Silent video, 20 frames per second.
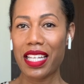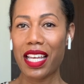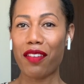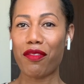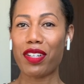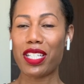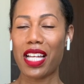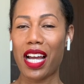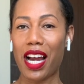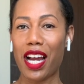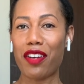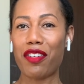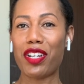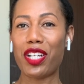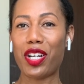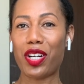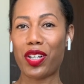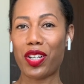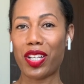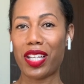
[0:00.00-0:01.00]
and retiring
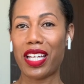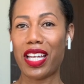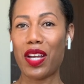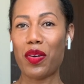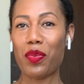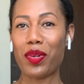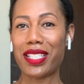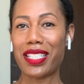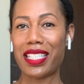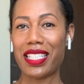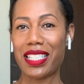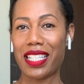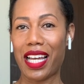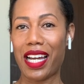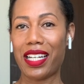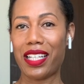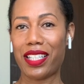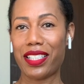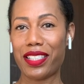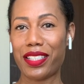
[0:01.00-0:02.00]
early was to side
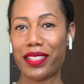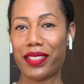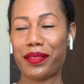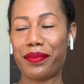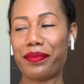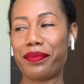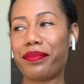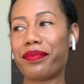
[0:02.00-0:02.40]
hustle.